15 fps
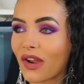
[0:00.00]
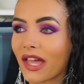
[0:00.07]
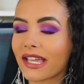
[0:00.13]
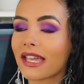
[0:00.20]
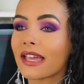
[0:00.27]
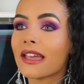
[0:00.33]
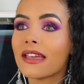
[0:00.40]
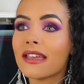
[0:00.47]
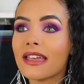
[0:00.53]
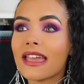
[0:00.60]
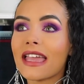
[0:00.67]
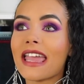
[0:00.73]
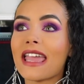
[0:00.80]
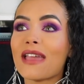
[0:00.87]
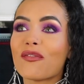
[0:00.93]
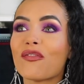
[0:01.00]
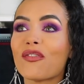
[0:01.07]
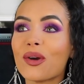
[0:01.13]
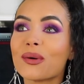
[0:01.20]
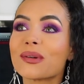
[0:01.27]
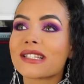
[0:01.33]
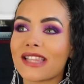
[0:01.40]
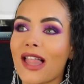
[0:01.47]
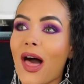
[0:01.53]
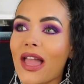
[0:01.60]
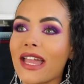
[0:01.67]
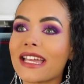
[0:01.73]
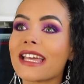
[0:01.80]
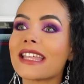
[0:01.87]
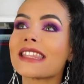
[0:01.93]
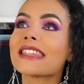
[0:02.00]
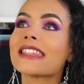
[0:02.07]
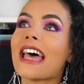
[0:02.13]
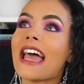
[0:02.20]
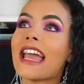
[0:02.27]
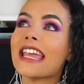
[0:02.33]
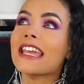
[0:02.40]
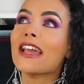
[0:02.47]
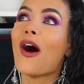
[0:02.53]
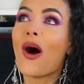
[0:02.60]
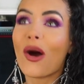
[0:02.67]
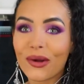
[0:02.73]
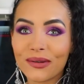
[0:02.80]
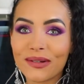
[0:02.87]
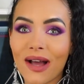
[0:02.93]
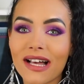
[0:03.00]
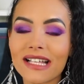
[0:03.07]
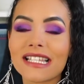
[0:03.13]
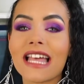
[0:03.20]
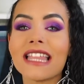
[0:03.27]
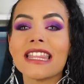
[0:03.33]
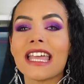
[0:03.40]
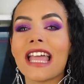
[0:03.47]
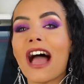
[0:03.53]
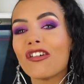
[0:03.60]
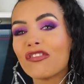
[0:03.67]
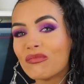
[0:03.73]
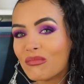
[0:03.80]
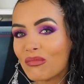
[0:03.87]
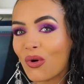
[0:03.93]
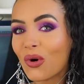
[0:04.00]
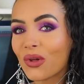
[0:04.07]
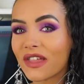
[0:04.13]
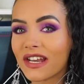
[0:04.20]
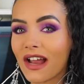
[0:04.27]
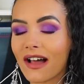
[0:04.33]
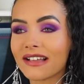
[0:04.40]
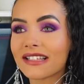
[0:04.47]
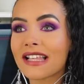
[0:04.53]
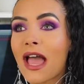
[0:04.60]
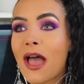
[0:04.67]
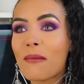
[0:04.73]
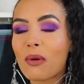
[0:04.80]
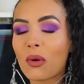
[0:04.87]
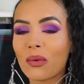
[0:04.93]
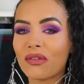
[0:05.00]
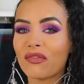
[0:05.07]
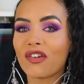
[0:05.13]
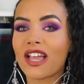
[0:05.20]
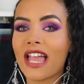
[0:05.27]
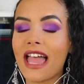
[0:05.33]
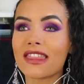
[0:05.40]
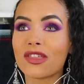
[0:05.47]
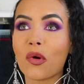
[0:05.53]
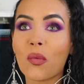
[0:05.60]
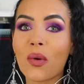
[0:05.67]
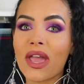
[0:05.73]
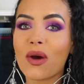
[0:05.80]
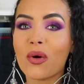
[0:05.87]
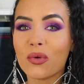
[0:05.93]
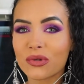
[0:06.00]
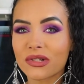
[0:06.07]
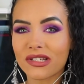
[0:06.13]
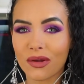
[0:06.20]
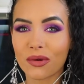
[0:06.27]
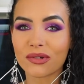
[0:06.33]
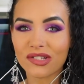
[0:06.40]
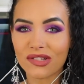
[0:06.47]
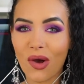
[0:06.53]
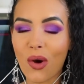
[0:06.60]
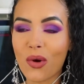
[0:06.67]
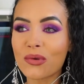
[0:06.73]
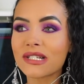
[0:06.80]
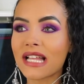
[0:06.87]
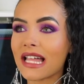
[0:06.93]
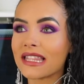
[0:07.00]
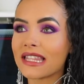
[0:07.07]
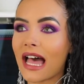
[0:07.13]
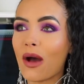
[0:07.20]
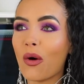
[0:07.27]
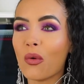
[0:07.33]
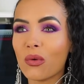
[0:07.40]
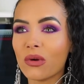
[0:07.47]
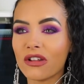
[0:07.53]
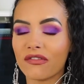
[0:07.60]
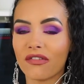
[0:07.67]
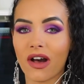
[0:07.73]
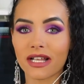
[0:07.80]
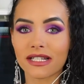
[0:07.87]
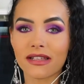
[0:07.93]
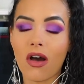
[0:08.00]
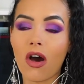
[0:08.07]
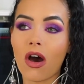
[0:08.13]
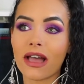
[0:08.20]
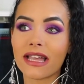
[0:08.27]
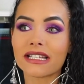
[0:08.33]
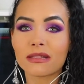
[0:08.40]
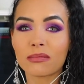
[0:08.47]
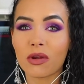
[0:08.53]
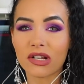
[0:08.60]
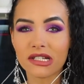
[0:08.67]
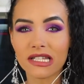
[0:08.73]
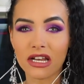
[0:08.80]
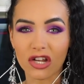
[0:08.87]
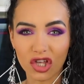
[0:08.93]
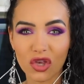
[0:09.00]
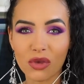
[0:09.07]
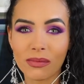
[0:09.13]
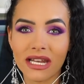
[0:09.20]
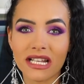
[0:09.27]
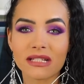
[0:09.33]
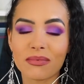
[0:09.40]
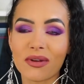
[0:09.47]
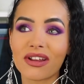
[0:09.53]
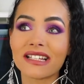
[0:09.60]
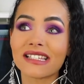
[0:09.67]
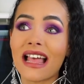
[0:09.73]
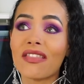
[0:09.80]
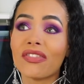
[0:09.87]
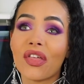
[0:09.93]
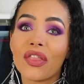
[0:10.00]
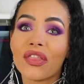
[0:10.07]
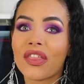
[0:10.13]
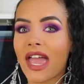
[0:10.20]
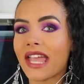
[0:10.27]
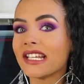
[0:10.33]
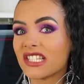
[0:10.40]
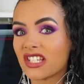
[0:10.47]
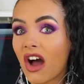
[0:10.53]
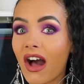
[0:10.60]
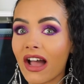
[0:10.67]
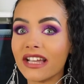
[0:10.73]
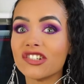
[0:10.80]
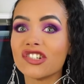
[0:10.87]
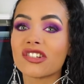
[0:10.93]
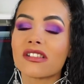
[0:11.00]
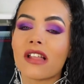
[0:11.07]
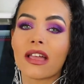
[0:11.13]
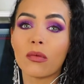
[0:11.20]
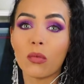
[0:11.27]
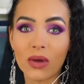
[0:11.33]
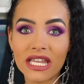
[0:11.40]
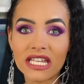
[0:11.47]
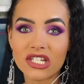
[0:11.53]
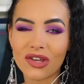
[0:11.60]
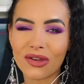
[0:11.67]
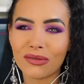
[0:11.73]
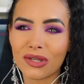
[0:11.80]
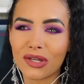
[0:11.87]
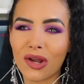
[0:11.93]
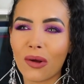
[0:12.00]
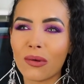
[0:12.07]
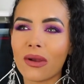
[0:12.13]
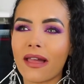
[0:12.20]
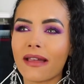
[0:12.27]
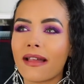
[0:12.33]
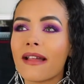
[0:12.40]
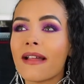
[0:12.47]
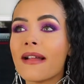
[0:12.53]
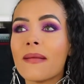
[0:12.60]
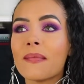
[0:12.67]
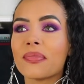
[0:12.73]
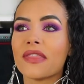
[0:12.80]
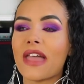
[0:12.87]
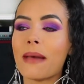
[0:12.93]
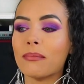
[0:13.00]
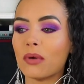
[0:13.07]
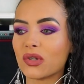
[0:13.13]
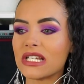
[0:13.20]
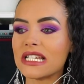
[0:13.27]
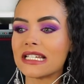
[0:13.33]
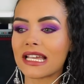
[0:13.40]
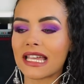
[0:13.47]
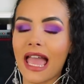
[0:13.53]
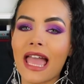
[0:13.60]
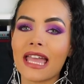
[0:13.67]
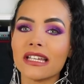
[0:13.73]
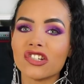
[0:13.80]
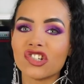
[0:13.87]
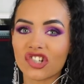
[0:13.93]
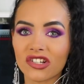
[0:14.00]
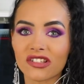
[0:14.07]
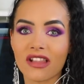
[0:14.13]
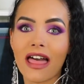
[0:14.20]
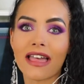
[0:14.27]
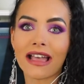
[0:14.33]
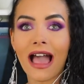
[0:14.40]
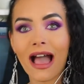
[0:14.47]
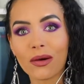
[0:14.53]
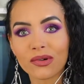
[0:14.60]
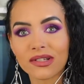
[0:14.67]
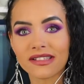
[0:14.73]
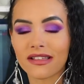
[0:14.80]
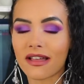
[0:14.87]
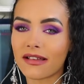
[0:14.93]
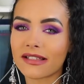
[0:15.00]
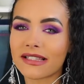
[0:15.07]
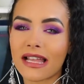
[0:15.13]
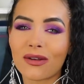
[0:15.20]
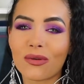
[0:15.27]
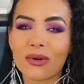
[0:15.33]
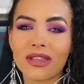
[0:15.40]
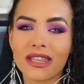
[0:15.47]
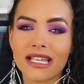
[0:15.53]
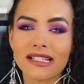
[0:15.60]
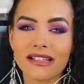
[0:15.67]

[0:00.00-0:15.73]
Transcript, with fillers: Like, it feels like they own us and they have more than us, but we forget that we're also souls and that all of us are experiencing a human experience and that they die just like we do, you know, like their body decays just like ours does and all of these